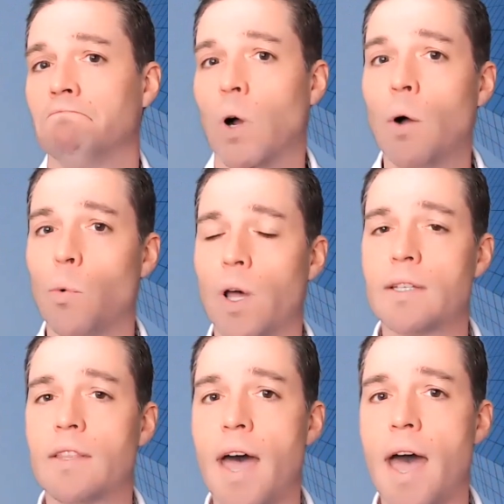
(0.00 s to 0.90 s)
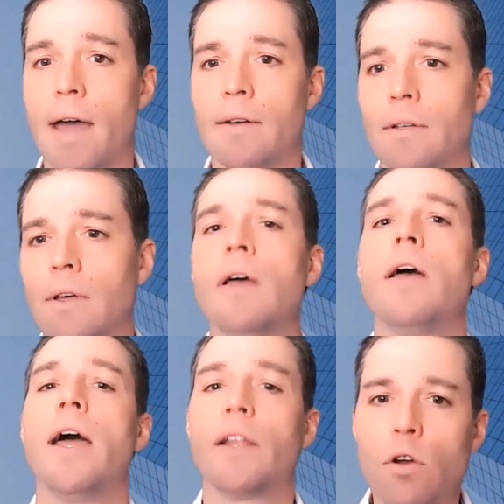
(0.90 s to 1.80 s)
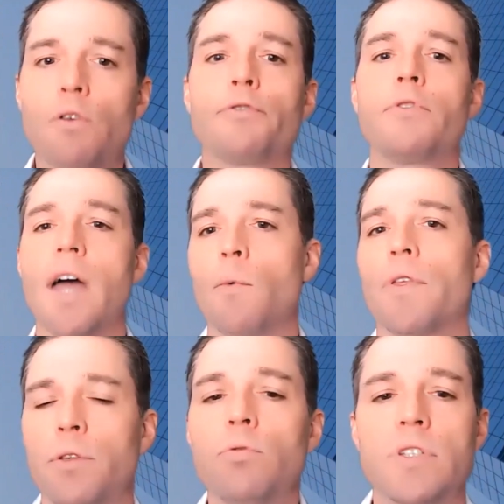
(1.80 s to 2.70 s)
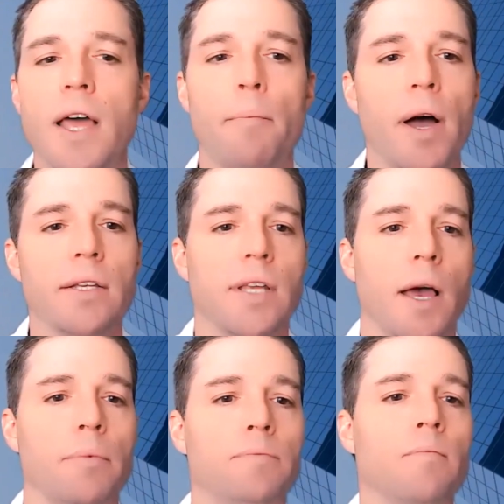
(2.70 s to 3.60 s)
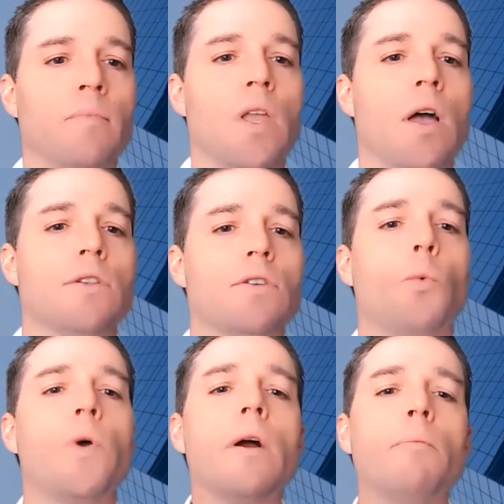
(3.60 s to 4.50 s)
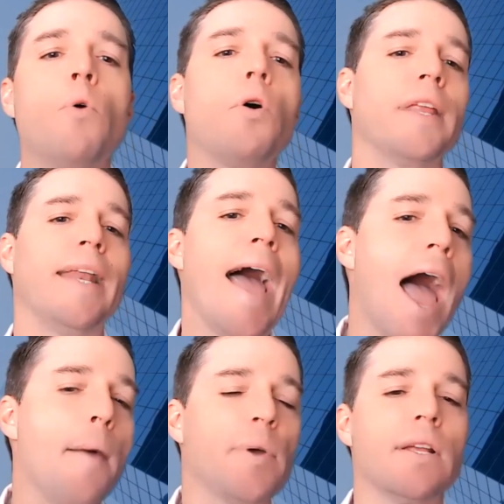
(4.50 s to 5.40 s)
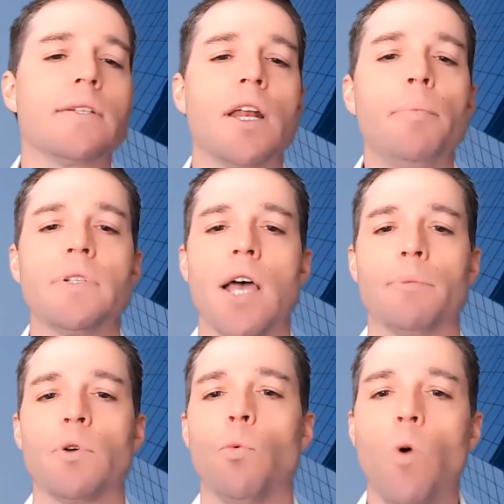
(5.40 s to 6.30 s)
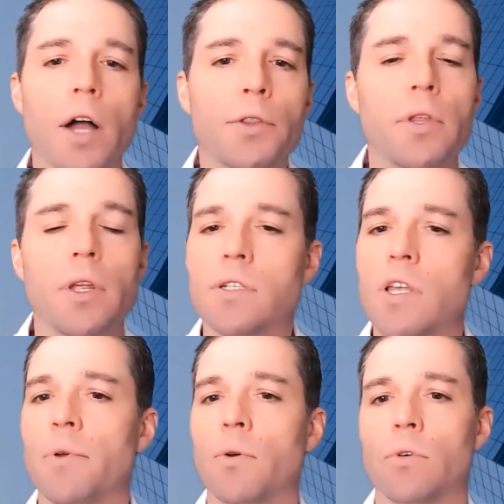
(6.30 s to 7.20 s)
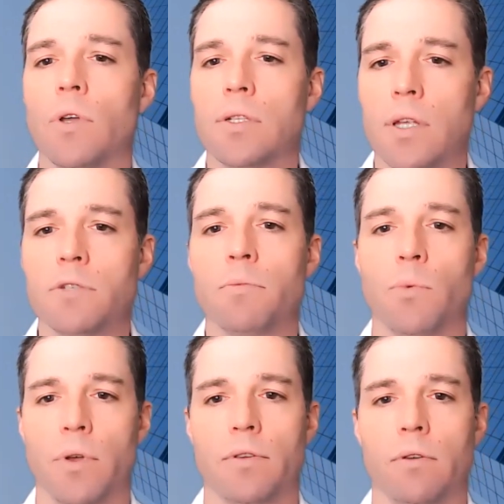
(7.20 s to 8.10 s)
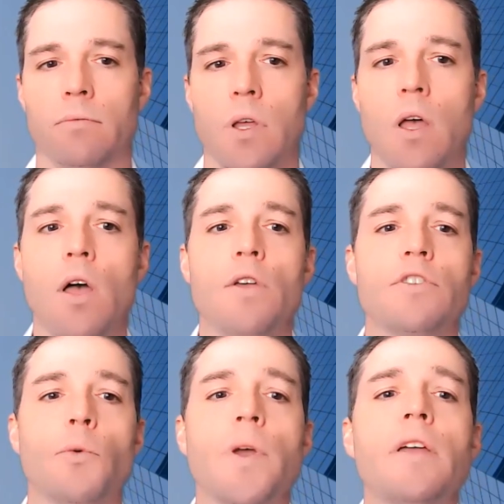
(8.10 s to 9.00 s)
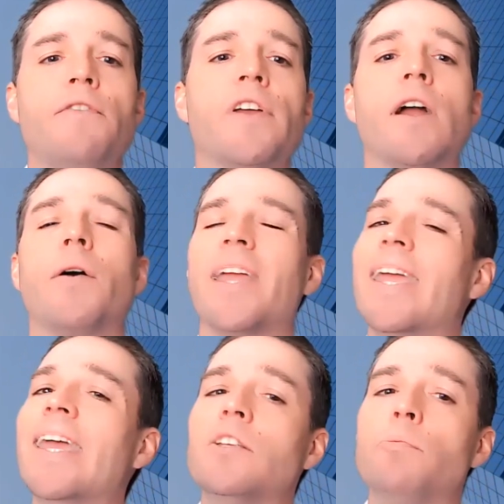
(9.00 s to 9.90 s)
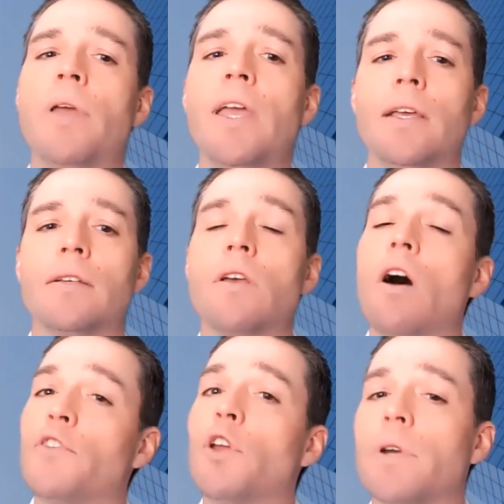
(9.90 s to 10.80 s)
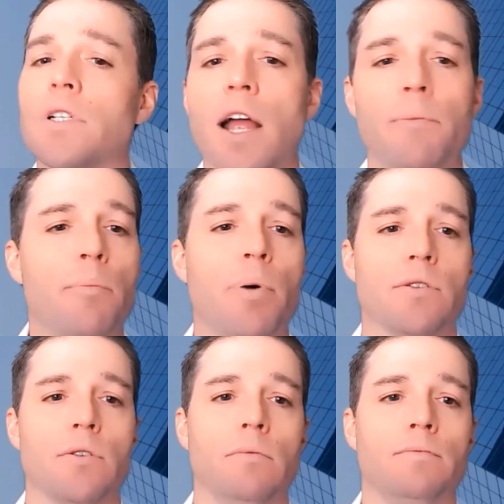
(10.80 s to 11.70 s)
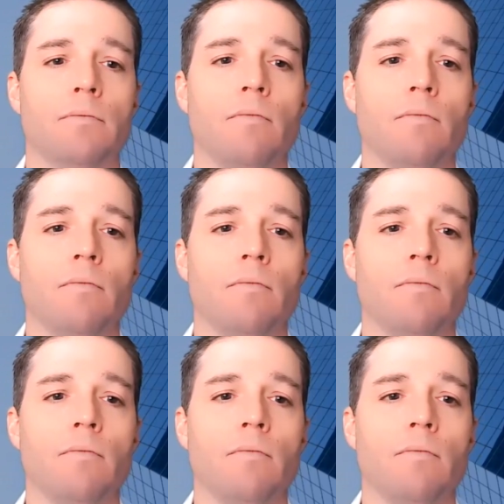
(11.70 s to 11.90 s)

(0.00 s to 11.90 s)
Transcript: Well, what's that? And go through that with you step by step. So we are more than happy to set up a time to walk through that assessment with you so that we can figure out each piece of your retirement puzzle.